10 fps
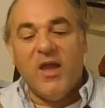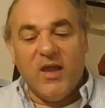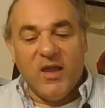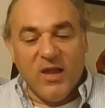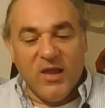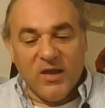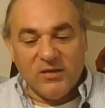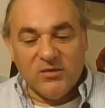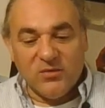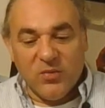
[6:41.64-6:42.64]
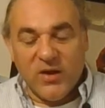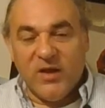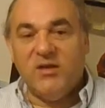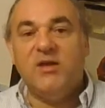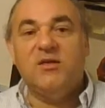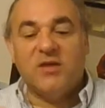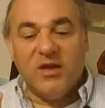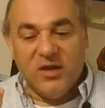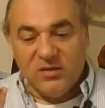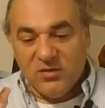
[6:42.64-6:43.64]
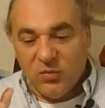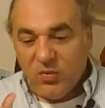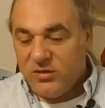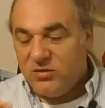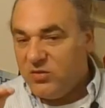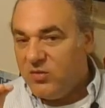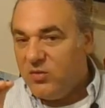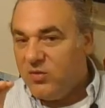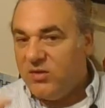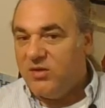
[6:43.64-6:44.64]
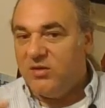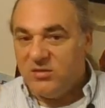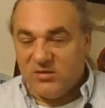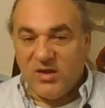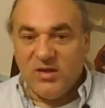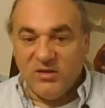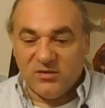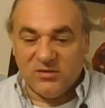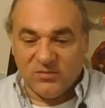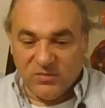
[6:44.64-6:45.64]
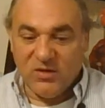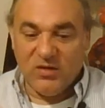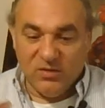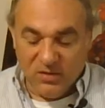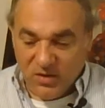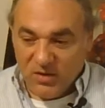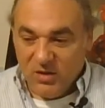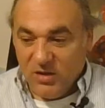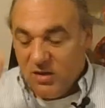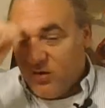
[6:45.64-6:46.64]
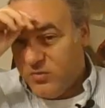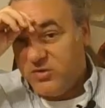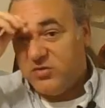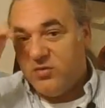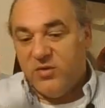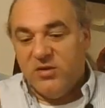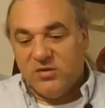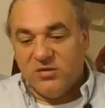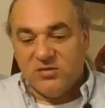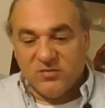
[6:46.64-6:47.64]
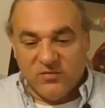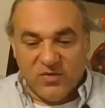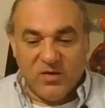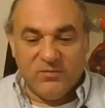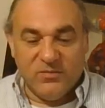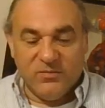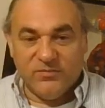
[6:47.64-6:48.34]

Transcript: And what I did is I went to the sites, the original research from